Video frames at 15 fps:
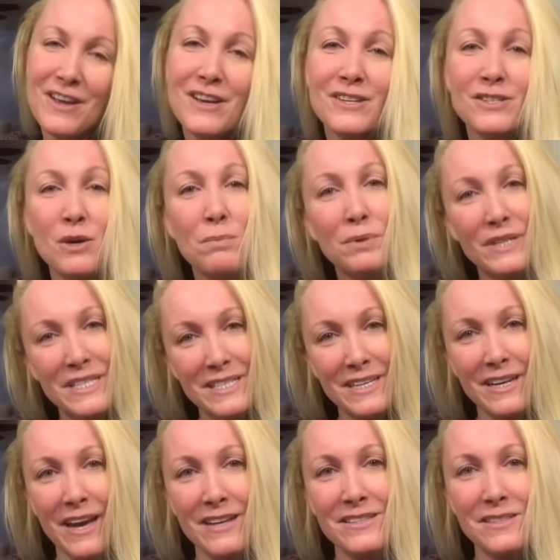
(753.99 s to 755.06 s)
So please
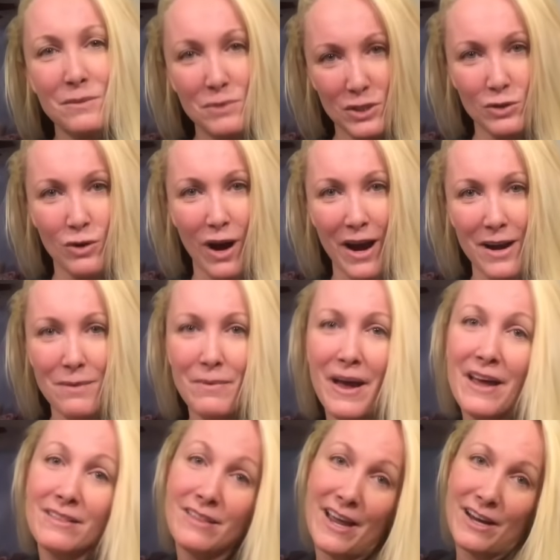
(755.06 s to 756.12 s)
again subscribe
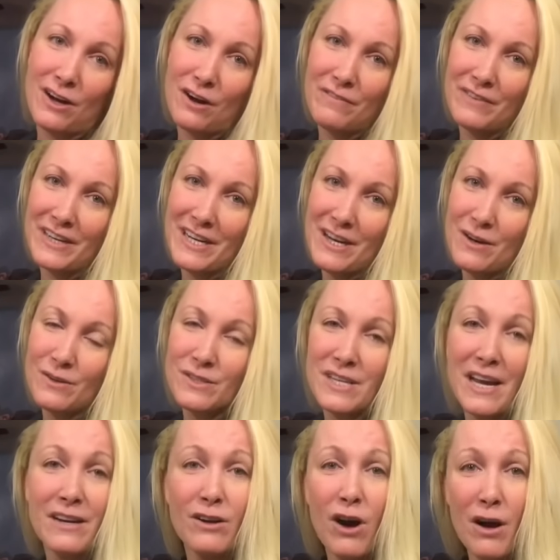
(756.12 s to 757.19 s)
and like our videos
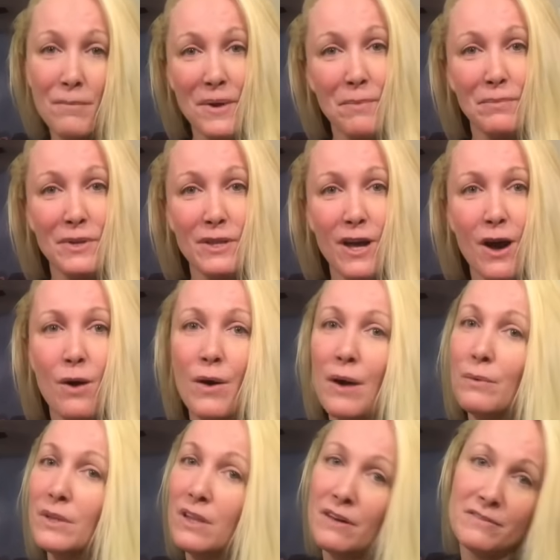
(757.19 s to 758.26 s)
and comment below. I
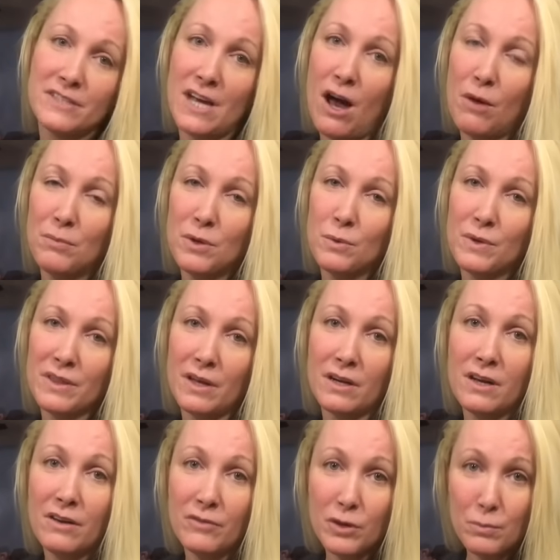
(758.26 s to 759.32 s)
would love to help you with
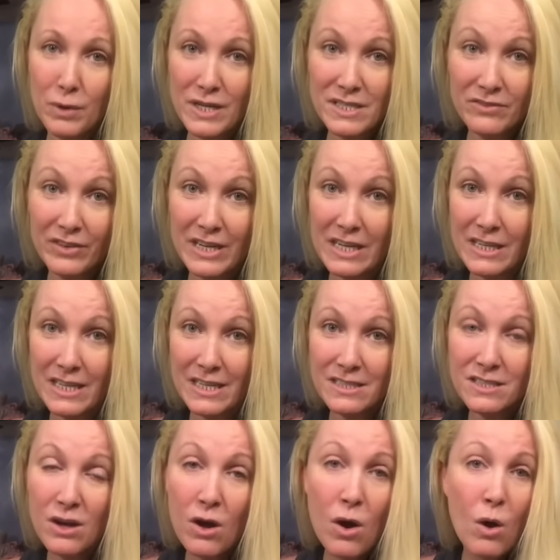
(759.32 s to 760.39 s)
any of your breastfeeding needs,
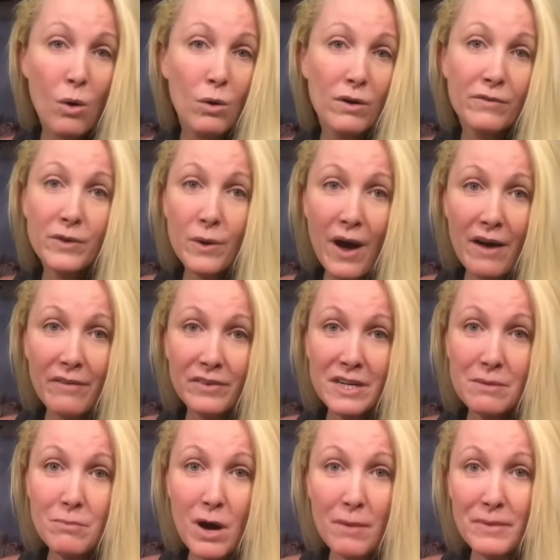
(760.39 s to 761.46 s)
or if you have any
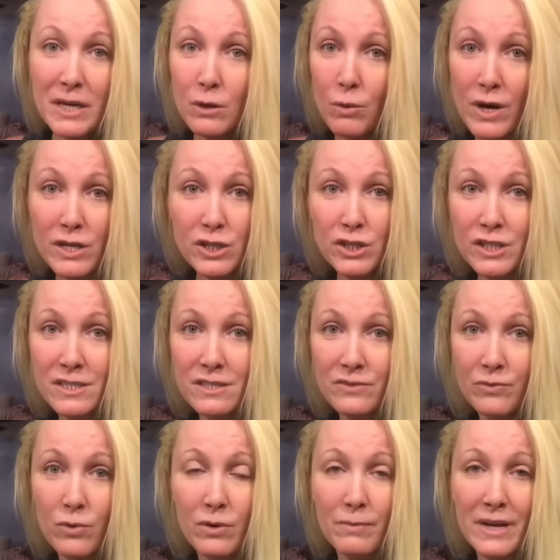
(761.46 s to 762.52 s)
mommy questions
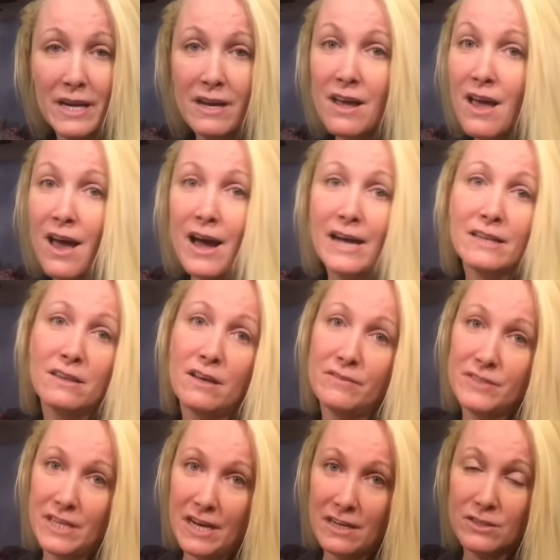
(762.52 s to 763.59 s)
for me, I'd love
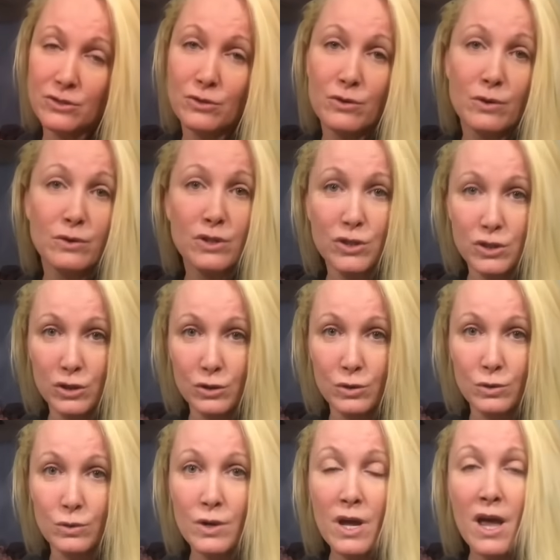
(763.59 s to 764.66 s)
to answer those
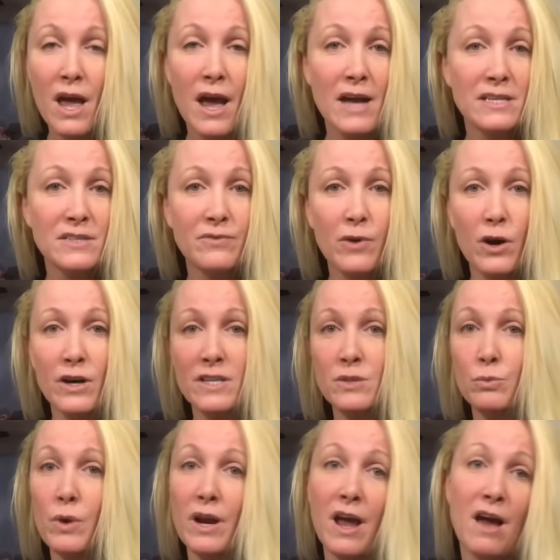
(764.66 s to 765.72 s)
too, as far as
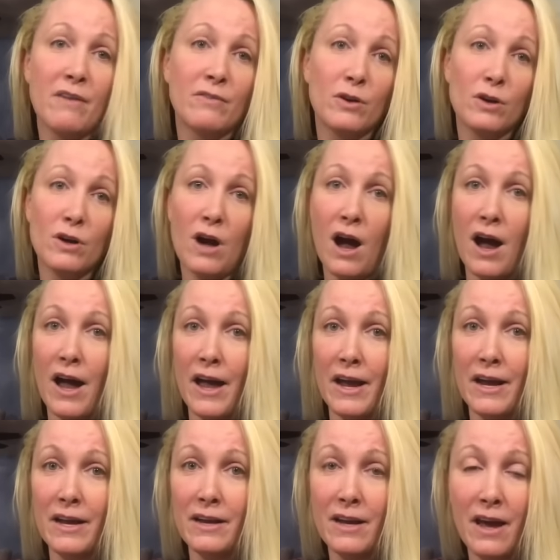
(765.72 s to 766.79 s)
whatever
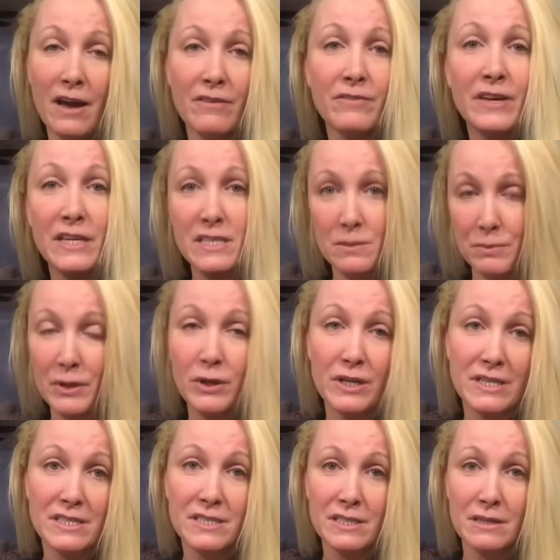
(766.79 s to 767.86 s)
I have
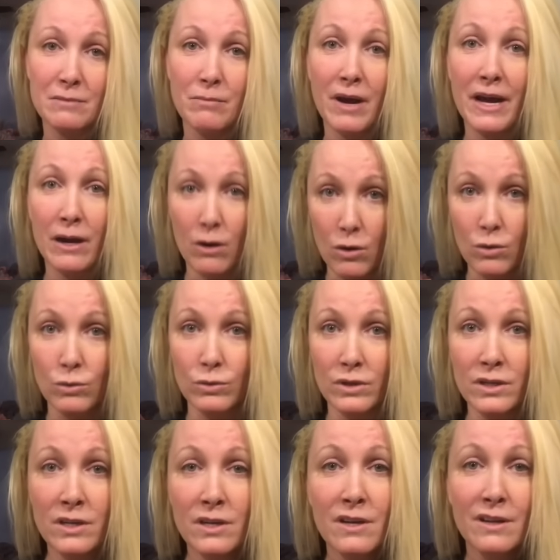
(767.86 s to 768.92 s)
experienced in my own
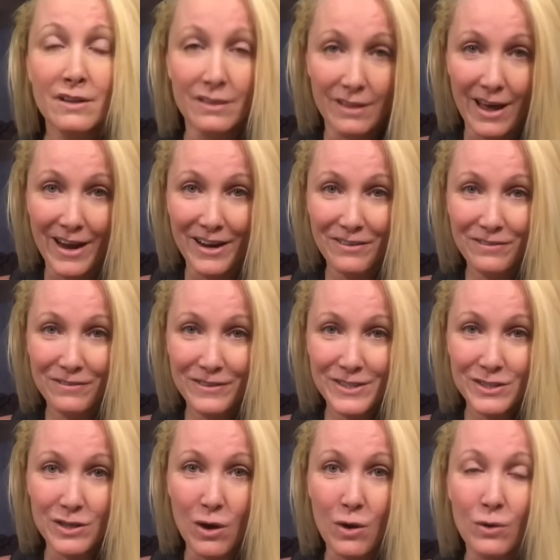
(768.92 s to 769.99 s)
life.
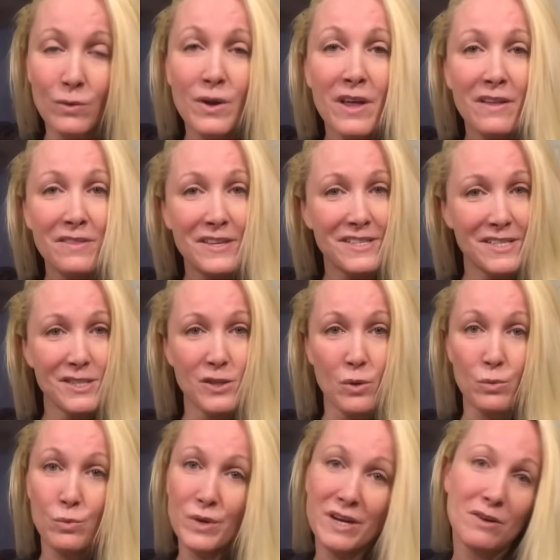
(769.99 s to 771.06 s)
So this is a
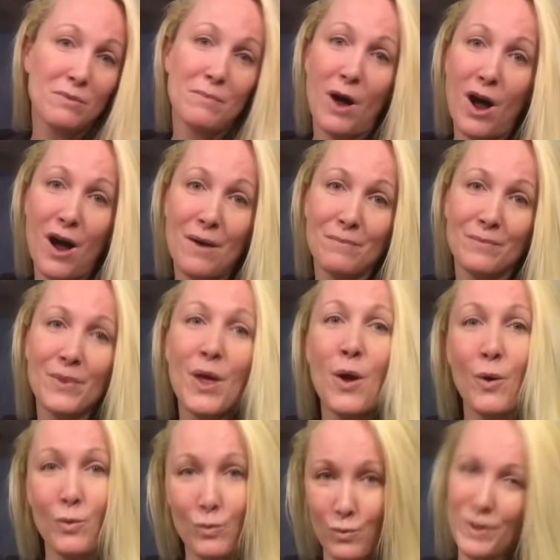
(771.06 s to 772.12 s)
real mom,
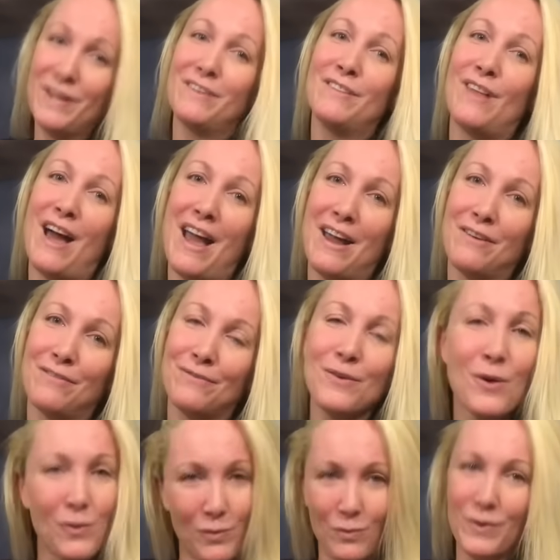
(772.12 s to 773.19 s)
real life,
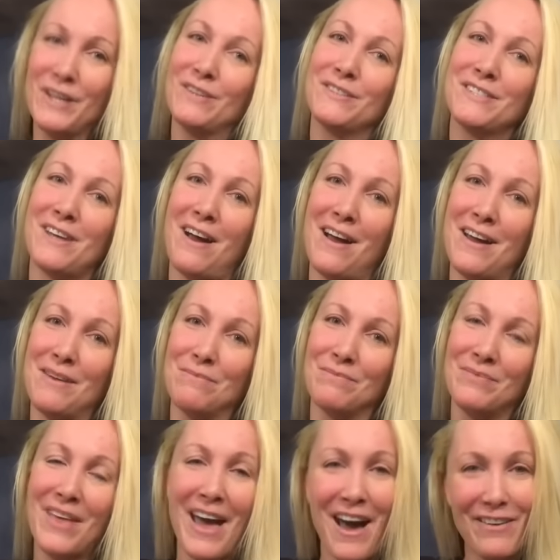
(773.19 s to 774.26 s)
real time.
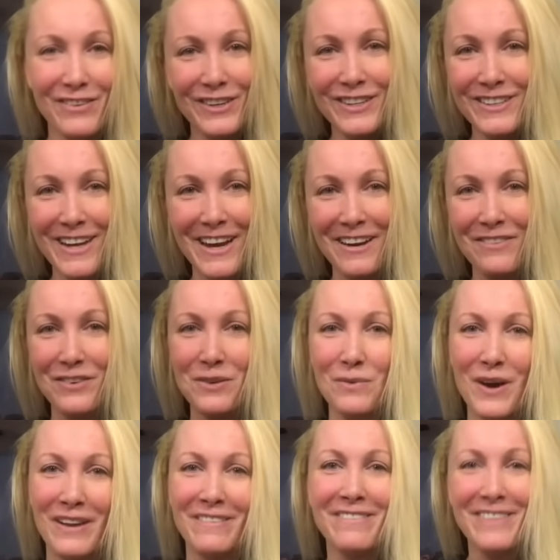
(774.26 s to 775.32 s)
Have a good night,
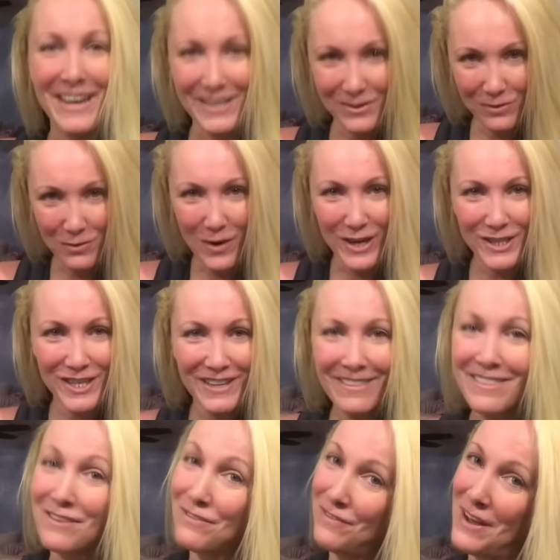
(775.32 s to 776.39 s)
everyone. Thanks for watching
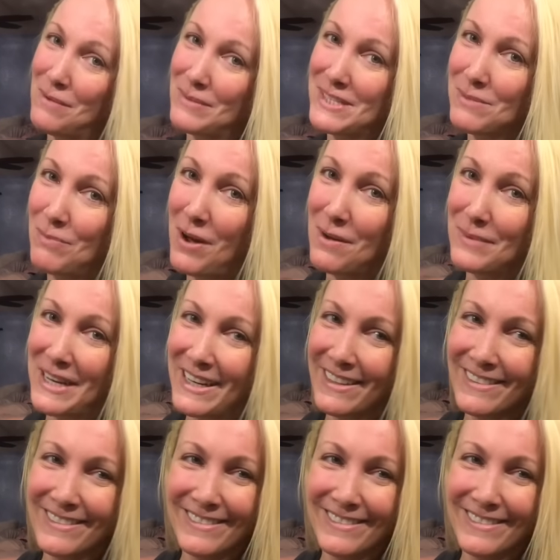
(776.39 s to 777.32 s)
The Famous Mommy.